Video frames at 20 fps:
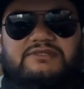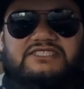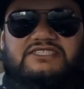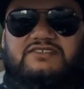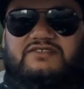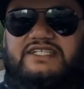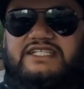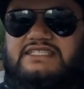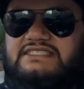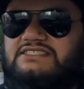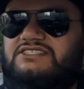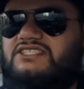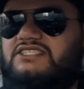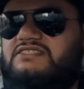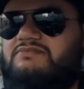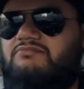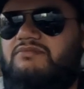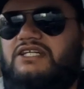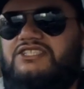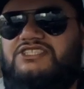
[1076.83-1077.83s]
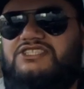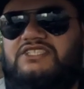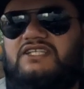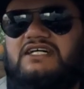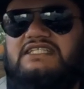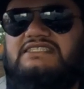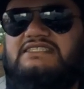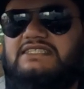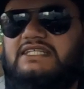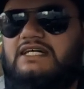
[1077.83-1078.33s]
it is just much
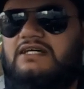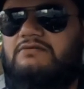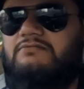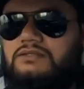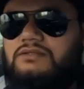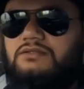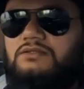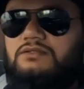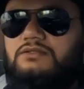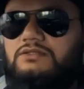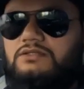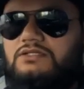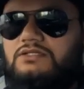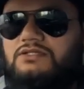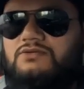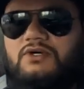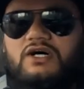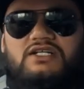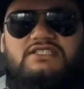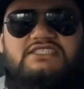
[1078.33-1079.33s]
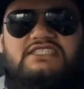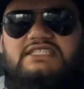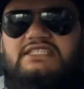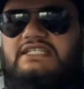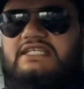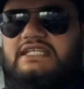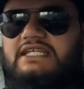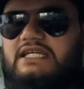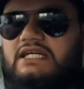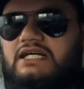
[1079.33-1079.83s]
nicer. Granted,
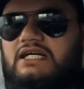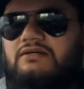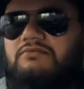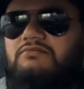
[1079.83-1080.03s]
the